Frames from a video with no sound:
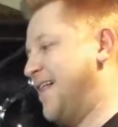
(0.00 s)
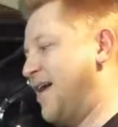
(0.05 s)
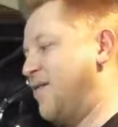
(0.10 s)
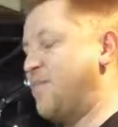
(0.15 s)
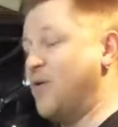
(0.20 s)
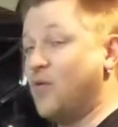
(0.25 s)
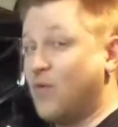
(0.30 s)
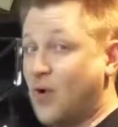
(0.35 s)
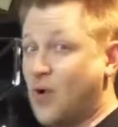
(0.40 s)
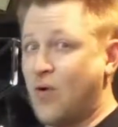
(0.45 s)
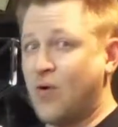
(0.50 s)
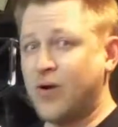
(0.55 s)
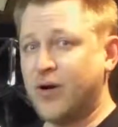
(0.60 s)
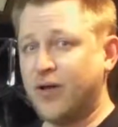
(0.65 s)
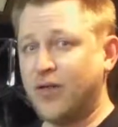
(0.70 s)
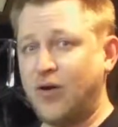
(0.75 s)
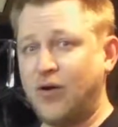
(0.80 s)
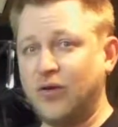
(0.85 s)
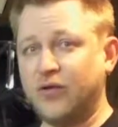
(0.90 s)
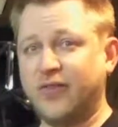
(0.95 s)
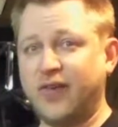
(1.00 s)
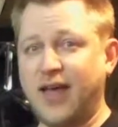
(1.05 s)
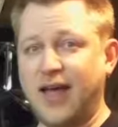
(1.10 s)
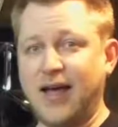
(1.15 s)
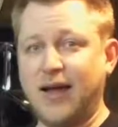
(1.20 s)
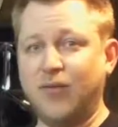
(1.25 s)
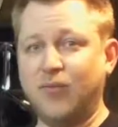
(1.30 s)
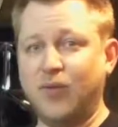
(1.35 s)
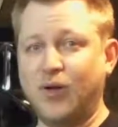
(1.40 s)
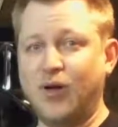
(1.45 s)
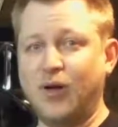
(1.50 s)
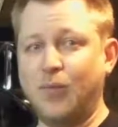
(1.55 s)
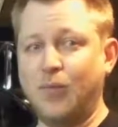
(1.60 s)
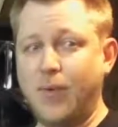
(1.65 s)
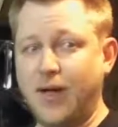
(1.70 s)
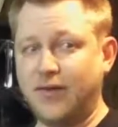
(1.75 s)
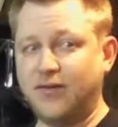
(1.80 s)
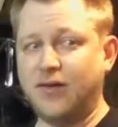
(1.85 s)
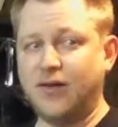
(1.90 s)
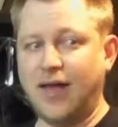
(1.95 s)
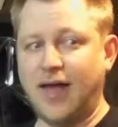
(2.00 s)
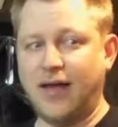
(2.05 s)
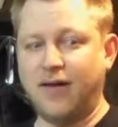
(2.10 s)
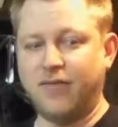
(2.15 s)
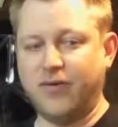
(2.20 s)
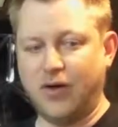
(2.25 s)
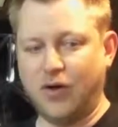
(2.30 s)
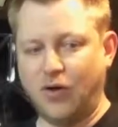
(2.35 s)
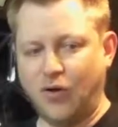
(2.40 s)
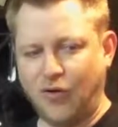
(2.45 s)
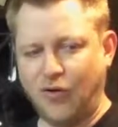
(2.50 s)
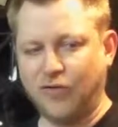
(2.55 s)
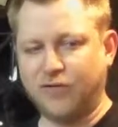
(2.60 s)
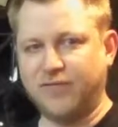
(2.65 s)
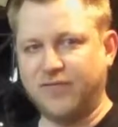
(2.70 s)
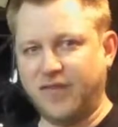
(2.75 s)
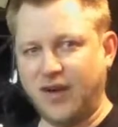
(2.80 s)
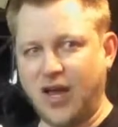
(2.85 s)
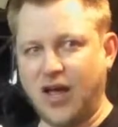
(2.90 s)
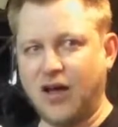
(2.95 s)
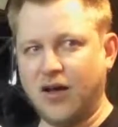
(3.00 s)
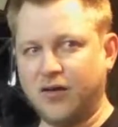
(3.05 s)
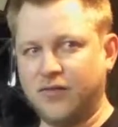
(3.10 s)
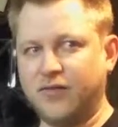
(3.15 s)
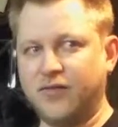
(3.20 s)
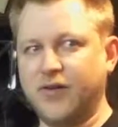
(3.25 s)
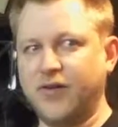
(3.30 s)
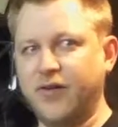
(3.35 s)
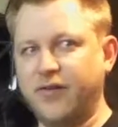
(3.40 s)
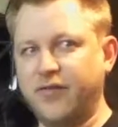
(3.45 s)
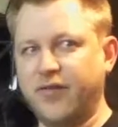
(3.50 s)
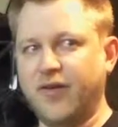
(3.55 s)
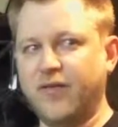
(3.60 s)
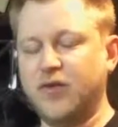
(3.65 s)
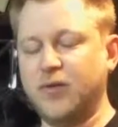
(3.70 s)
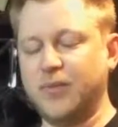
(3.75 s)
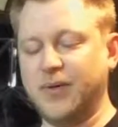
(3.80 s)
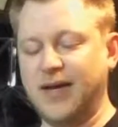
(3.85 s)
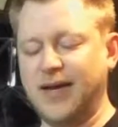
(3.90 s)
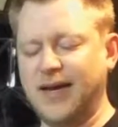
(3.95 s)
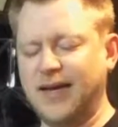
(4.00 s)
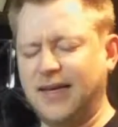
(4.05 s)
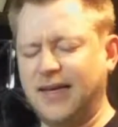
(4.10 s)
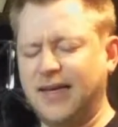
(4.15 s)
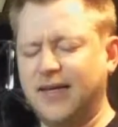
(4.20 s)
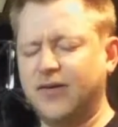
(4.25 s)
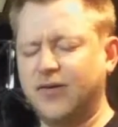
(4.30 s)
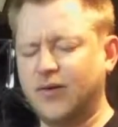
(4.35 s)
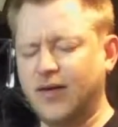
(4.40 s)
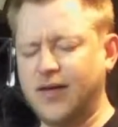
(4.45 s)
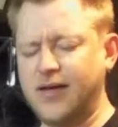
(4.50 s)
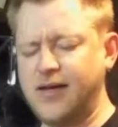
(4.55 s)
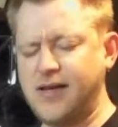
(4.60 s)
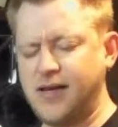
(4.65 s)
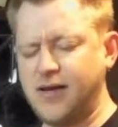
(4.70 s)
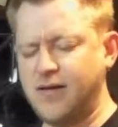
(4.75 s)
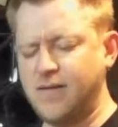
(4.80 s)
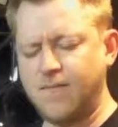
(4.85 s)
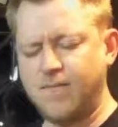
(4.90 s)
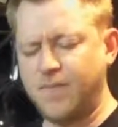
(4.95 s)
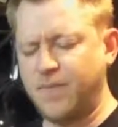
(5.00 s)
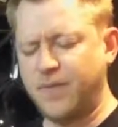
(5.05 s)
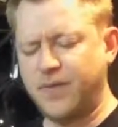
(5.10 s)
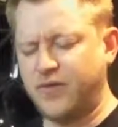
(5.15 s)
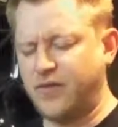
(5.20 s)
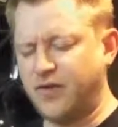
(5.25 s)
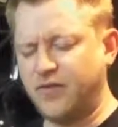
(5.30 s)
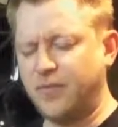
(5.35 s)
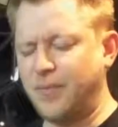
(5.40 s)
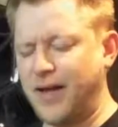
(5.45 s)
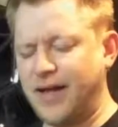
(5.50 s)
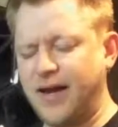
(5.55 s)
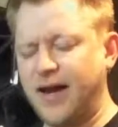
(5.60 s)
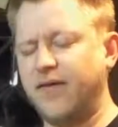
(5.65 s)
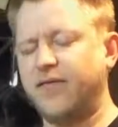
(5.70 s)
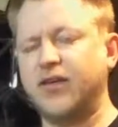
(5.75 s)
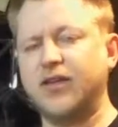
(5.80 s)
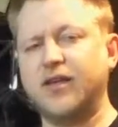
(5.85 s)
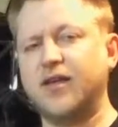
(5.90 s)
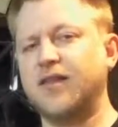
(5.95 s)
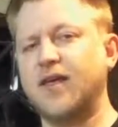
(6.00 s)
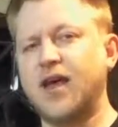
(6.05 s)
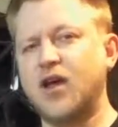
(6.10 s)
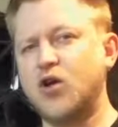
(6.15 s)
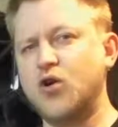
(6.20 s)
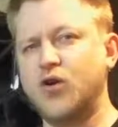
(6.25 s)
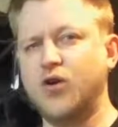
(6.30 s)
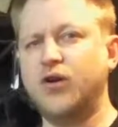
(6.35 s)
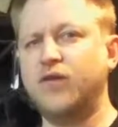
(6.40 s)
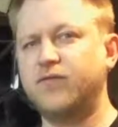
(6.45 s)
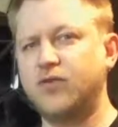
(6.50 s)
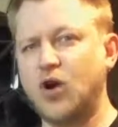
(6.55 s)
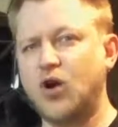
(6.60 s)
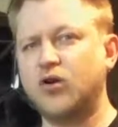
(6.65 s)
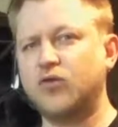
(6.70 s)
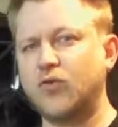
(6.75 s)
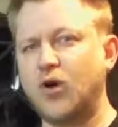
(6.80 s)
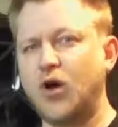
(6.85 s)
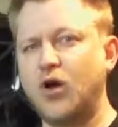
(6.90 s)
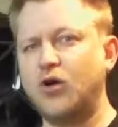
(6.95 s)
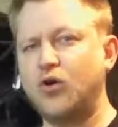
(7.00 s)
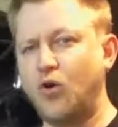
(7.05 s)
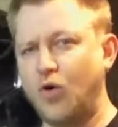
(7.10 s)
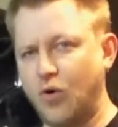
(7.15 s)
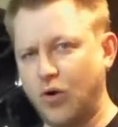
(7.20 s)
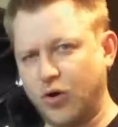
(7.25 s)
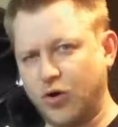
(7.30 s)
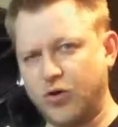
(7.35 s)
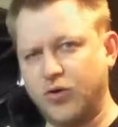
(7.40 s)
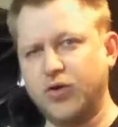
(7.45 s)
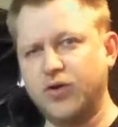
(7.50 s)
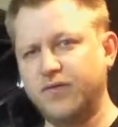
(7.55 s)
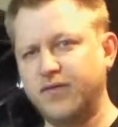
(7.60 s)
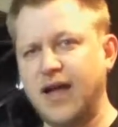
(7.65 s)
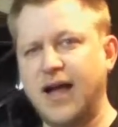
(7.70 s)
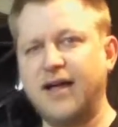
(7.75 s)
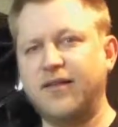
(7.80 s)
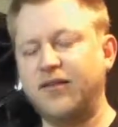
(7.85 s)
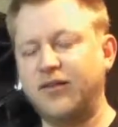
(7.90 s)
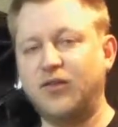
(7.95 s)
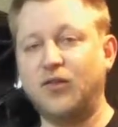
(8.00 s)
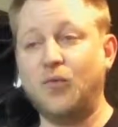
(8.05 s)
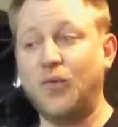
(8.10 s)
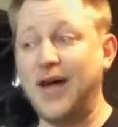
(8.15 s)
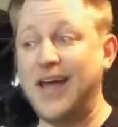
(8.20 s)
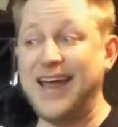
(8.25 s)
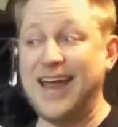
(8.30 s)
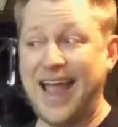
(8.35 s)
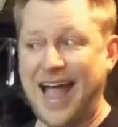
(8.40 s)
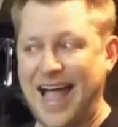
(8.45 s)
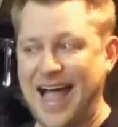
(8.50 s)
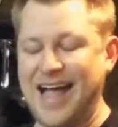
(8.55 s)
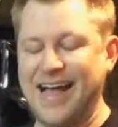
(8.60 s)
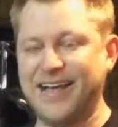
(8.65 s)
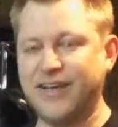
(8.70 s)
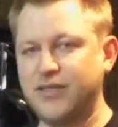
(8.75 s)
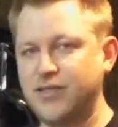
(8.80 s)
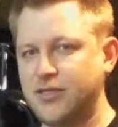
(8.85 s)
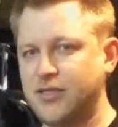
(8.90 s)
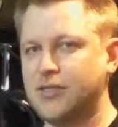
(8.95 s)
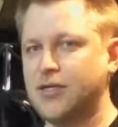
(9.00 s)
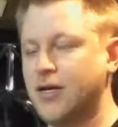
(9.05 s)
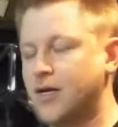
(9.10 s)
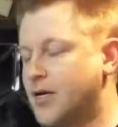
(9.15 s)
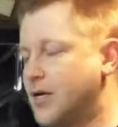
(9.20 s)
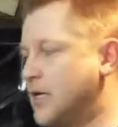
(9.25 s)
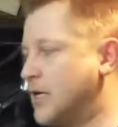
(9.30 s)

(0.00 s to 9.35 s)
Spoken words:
I've been recording the whole time. I meant to have a whole vlog series of it, but literally just about everything that could have gone wrong or could have gotten in the way has.